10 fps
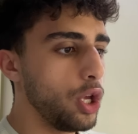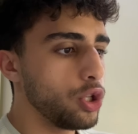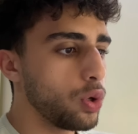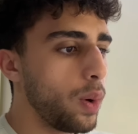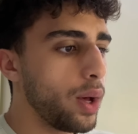
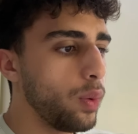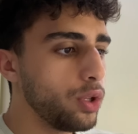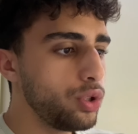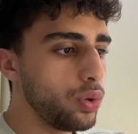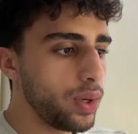So what it
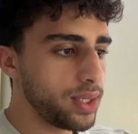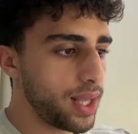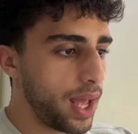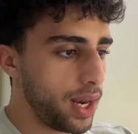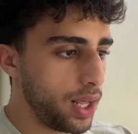will do is
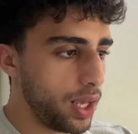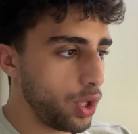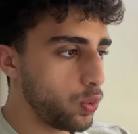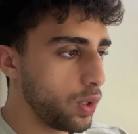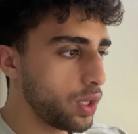that
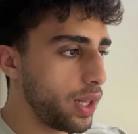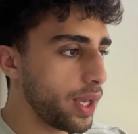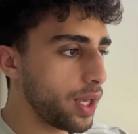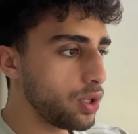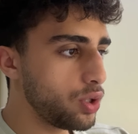it will
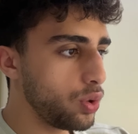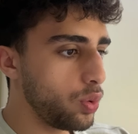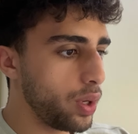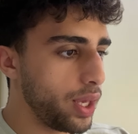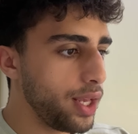click
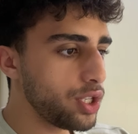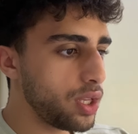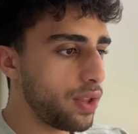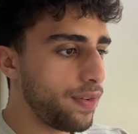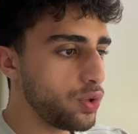into each
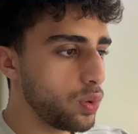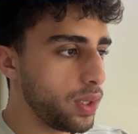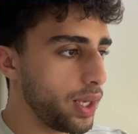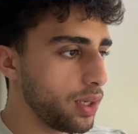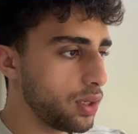individual
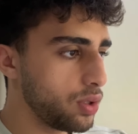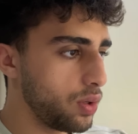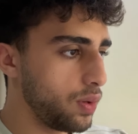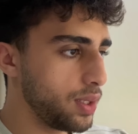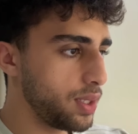link.
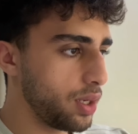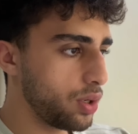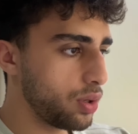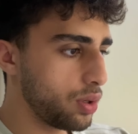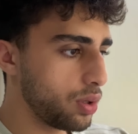So let's say
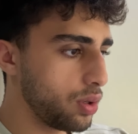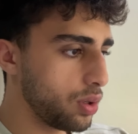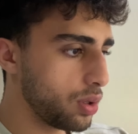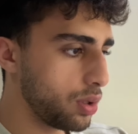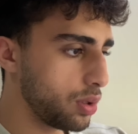cook.